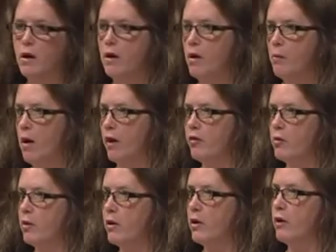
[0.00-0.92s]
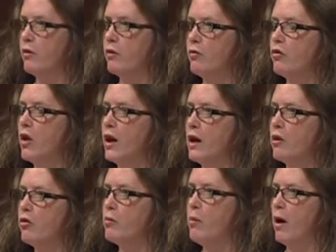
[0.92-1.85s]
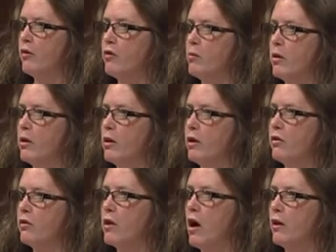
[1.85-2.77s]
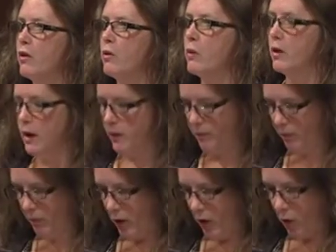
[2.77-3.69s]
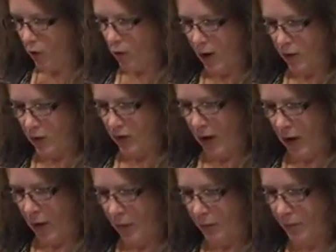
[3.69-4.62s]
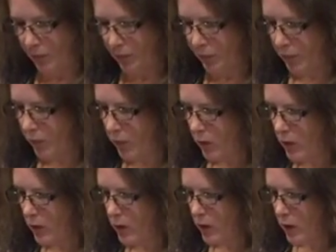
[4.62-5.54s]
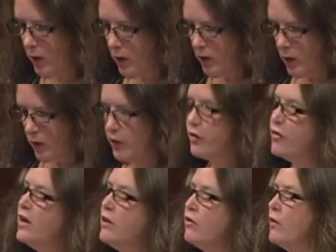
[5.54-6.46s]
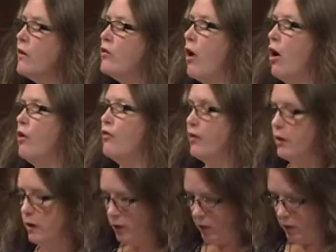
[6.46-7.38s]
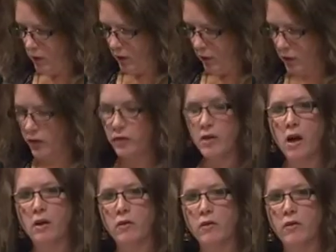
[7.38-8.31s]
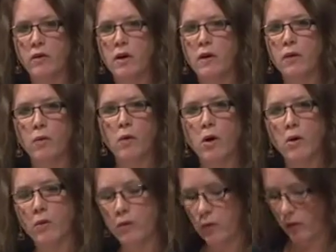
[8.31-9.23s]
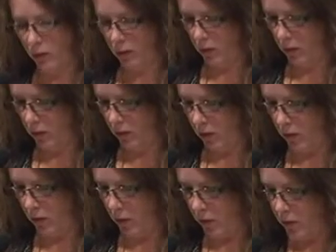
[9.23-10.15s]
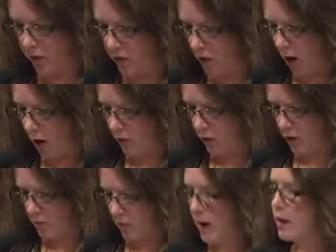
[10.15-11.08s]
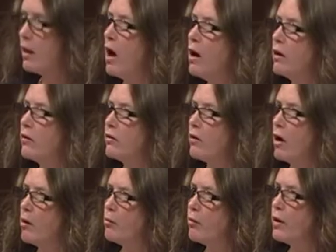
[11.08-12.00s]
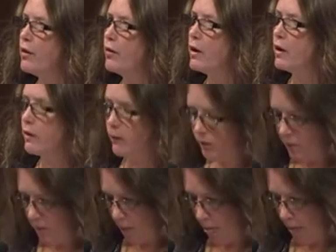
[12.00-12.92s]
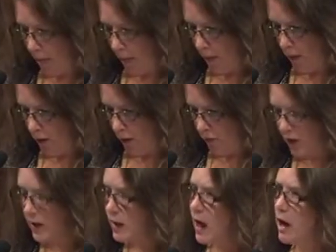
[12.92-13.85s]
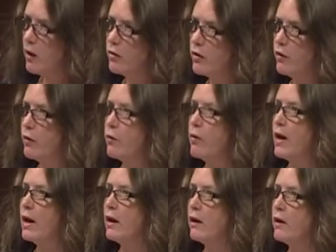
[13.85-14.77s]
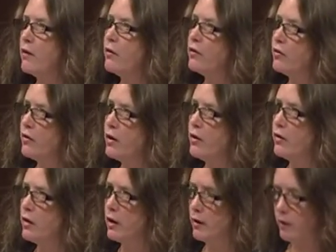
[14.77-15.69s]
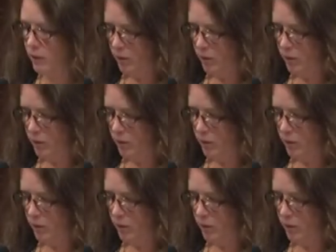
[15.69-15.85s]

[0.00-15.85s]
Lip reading: Possibilities of change, possibilities of continuity. Roundel. The sea's in the dolphin, the sun's in the rose. The stars in my lungs are breathing. The clouds in the rain, the sea's in.